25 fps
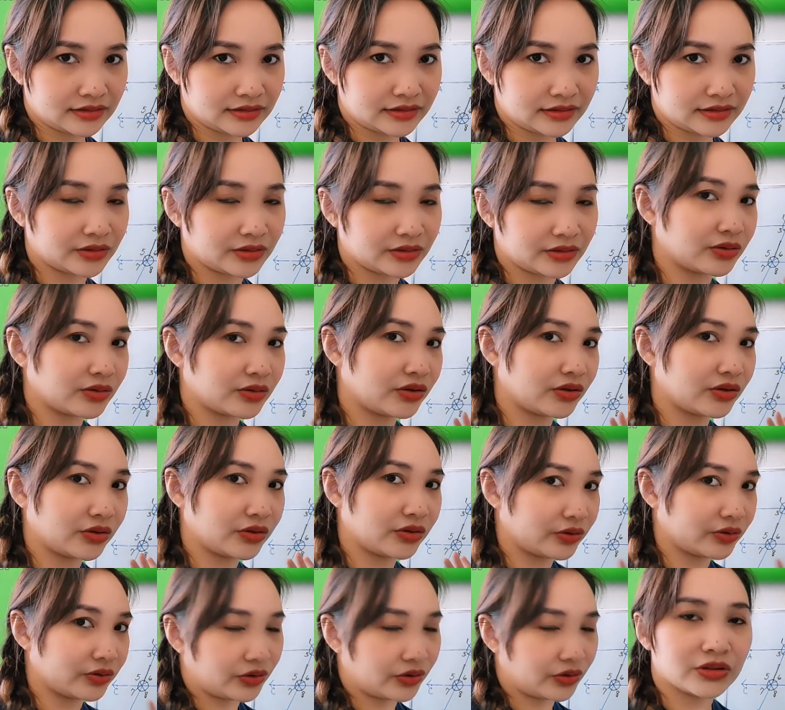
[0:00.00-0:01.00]

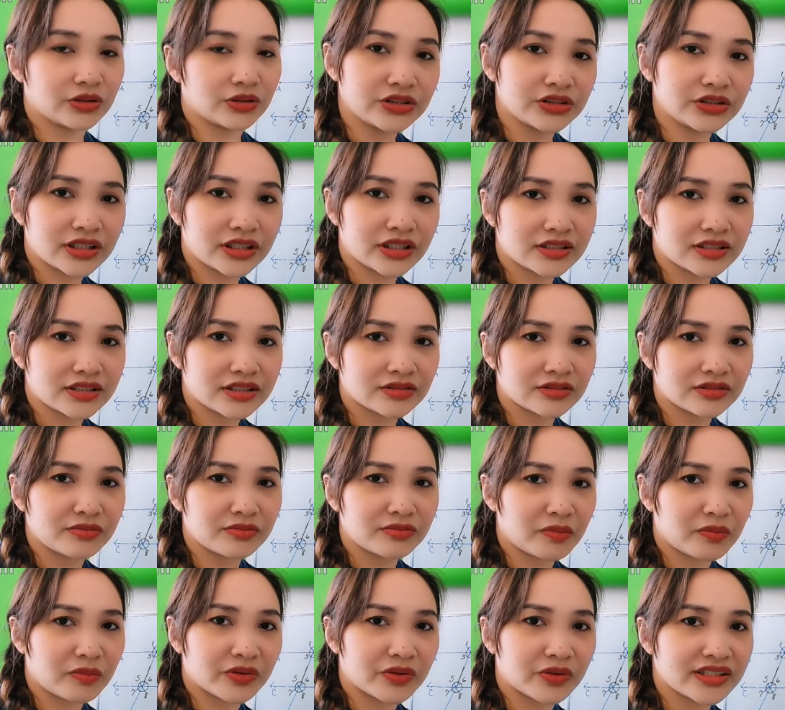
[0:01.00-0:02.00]
Corresponding,
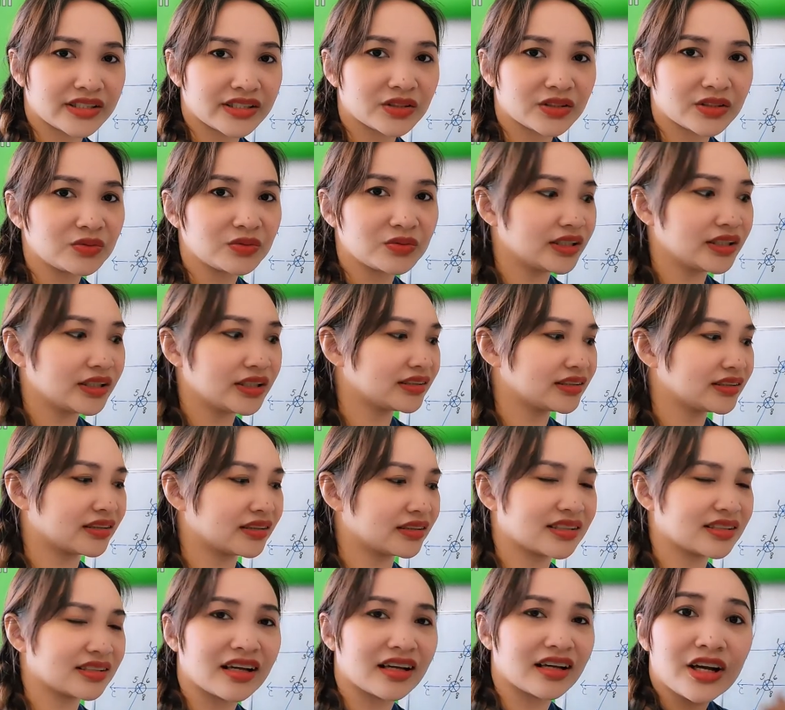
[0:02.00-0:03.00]
alternate,
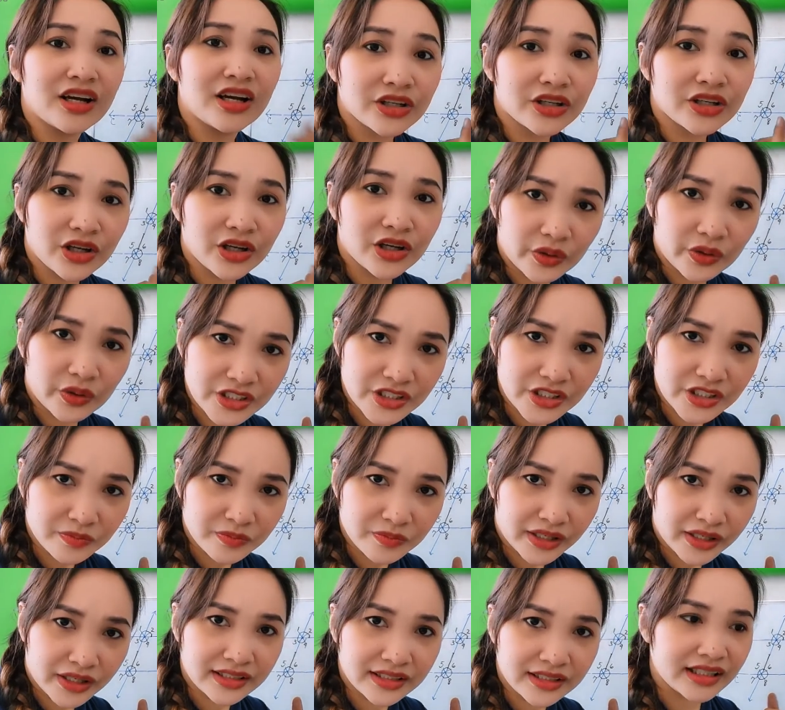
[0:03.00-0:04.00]
and vertical
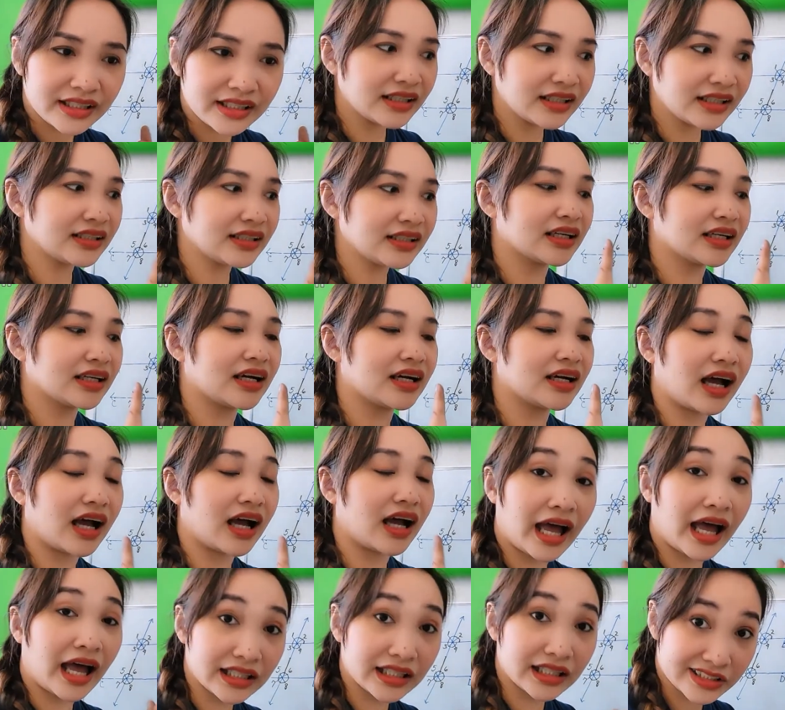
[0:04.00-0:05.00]

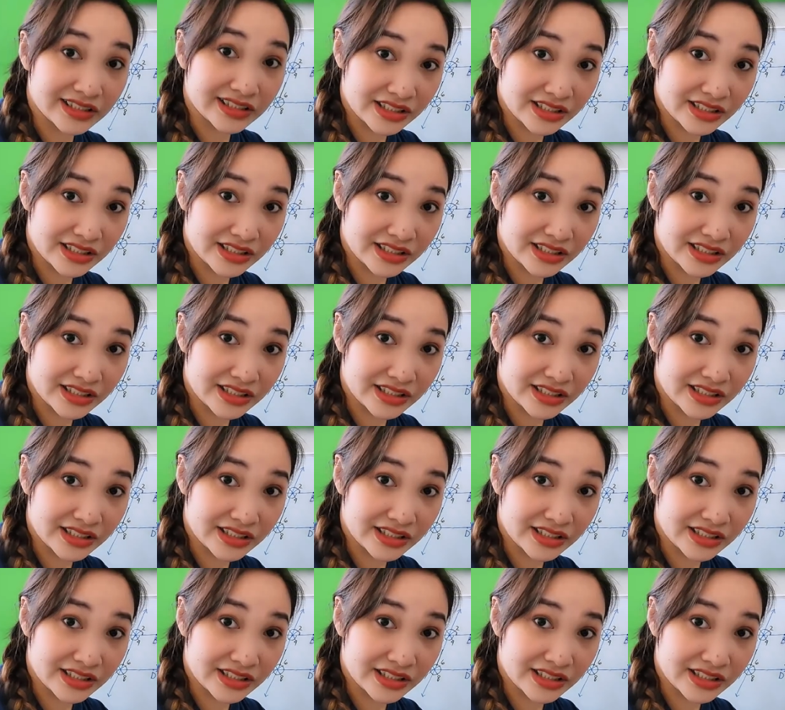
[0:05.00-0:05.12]
equal.